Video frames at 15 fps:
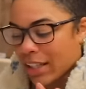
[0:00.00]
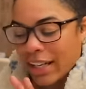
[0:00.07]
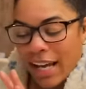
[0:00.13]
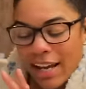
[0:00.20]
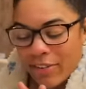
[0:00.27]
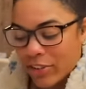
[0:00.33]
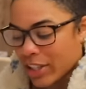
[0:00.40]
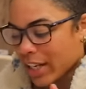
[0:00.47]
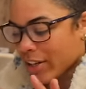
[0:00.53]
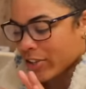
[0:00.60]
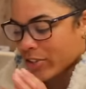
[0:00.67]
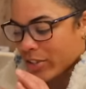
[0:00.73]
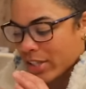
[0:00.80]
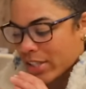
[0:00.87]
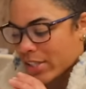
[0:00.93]
like every
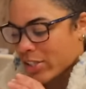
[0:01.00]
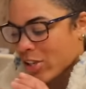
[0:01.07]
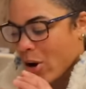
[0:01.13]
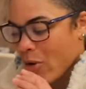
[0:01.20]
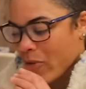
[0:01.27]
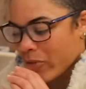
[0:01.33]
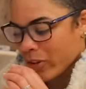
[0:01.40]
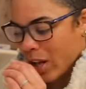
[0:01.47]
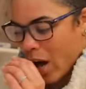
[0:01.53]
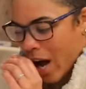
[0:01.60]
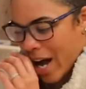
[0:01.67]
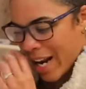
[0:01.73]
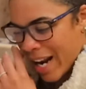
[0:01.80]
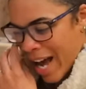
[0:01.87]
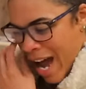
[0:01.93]
character is so
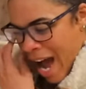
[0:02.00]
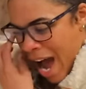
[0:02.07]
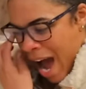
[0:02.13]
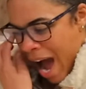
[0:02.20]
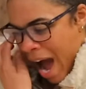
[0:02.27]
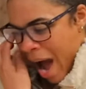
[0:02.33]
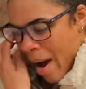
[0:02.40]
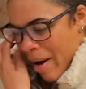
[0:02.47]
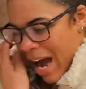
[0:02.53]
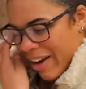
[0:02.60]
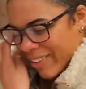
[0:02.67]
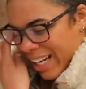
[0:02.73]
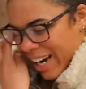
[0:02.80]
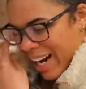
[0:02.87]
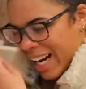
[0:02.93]
flawed.
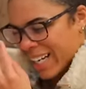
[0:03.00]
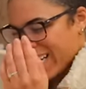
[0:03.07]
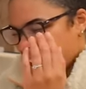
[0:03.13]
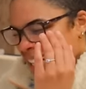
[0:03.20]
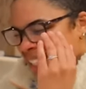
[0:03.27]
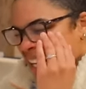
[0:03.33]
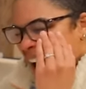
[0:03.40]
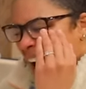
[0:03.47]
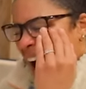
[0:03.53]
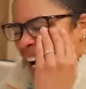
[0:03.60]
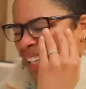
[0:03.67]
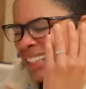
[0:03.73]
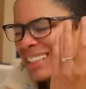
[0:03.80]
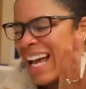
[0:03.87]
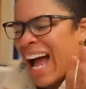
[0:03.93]
I literally just,
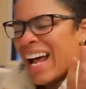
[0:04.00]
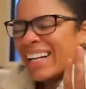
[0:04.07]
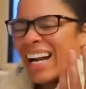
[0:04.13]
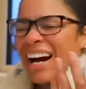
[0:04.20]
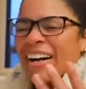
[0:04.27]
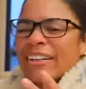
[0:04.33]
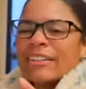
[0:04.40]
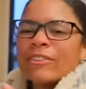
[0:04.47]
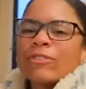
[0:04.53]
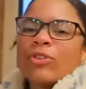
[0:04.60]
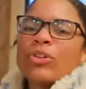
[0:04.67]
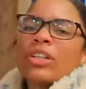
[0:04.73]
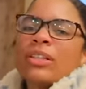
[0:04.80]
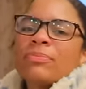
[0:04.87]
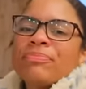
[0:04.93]
I sat down on the
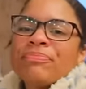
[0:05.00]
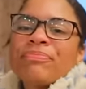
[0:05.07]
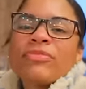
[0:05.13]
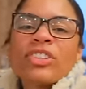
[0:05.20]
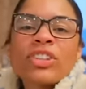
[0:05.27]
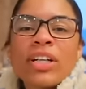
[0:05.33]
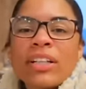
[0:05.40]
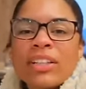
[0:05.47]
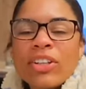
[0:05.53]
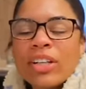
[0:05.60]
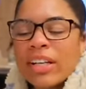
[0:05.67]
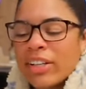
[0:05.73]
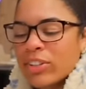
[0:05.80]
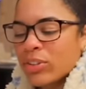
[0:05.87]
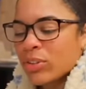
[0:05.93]
floor and started
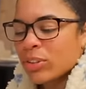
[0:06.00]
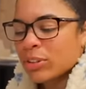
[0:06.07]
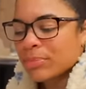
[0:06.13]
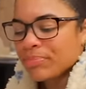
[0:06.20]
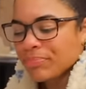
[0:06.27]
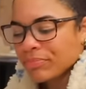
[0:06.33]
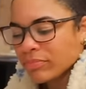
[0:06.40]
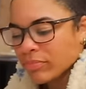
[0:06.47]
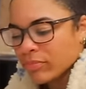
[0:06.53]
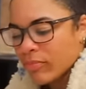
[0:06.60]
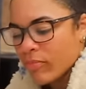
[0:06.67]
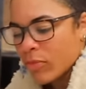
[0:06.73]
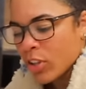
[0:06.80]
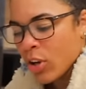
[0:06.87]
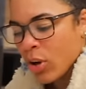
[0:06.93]
looking through
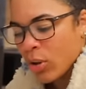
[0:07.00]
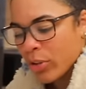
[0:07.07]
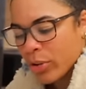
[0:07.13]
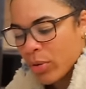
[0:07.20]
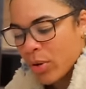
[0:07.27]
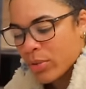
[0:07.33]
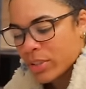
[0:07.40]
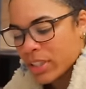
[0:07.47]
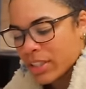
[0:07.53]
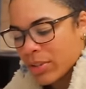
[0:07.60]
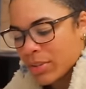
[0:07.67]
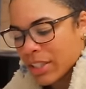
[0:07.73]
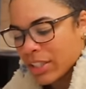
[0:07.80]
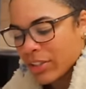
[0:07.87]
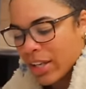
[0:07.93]
all the quotes because I
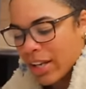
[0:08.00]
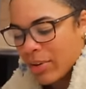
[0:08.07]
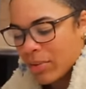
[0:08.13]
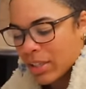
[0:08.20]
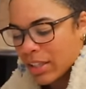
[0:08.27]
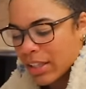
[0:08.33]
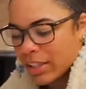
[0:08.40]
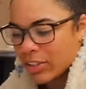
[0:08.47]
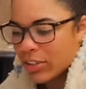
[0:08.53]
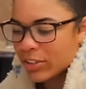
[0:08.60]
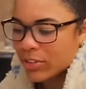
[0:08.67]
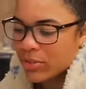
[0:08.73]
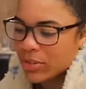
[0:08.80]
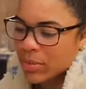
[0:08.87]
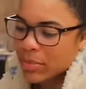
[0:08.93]
was like, okay, I want to like look
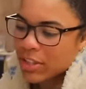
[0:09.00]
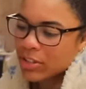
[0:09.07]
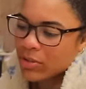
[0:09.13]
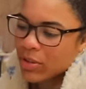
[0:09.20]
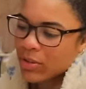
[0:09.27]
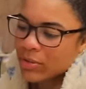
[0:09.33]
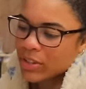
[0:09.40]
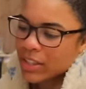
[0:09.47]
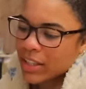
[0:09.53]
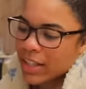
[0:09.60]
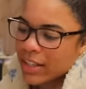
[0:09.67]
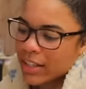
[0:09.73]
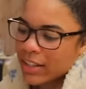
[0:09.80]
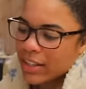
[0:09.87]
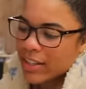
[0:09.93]
through some of these quotes and
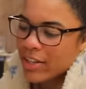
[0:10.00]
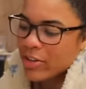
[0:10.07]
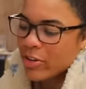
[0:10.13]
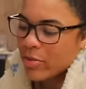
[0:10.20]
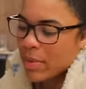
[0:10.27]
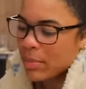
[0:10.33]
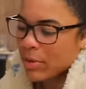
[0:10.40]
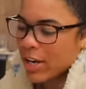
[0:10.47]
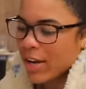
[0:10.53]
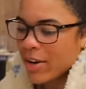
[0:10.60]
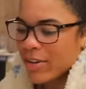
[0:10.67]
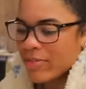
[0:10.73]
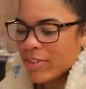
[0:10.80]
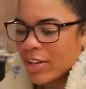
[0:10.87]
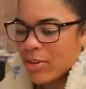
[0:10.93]
like remember how
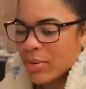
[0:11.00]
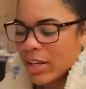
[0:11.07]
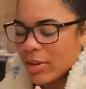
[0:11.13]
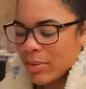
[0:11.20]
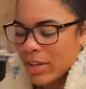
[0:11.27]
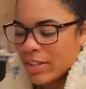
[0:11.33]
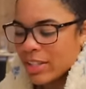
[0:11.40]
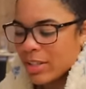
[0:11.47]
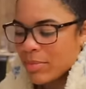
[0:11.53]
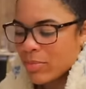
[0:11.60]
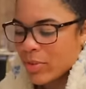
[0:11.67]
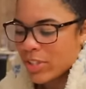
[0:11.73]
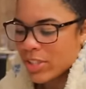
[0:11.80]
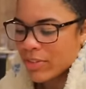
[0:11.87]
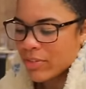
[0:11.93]
I felt when I read them,
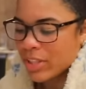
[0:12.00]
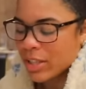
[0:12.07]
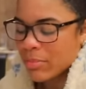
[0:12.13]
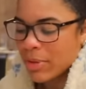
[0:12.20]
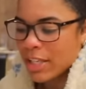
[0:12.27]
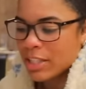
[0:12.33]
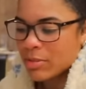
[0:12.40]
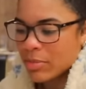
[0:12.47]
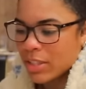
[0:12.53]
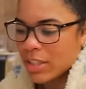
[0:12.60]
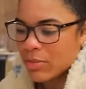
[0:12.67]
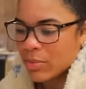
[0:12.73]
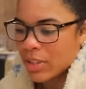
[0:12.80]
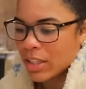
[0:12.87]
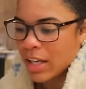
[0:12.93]
which I feel like makes me
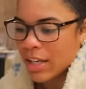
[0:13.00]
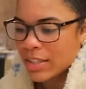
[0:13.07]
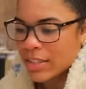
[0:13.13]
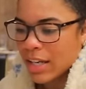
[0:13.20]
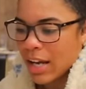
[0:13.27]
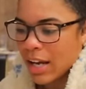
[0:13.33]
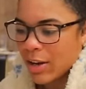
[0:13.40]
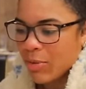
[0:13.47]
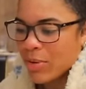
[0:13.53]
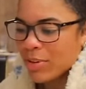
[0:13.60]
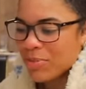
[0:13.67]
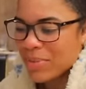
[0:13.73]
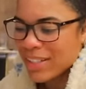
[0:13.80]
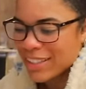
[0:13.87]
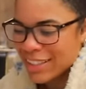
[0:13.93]
realize I want to
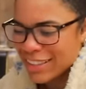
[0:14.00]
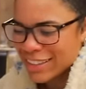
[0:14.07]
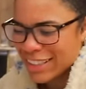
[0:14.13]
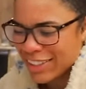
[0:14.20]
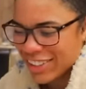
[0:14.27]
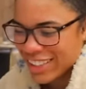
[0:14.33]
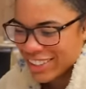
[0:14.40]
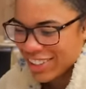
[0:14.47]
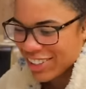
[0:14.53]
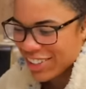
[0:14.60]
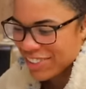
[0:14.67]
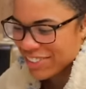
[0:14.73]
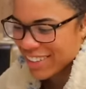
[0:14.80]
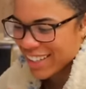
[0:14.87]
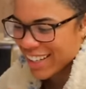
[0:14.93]
read the series all
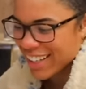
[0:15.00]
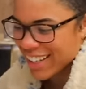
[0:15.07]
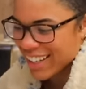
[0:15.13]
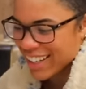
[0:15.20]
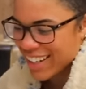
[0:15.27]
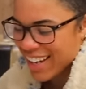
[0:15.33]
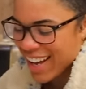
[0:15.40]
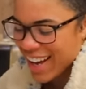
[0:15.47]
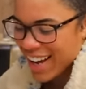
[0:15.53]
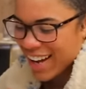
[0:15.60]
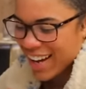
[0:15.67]
over again.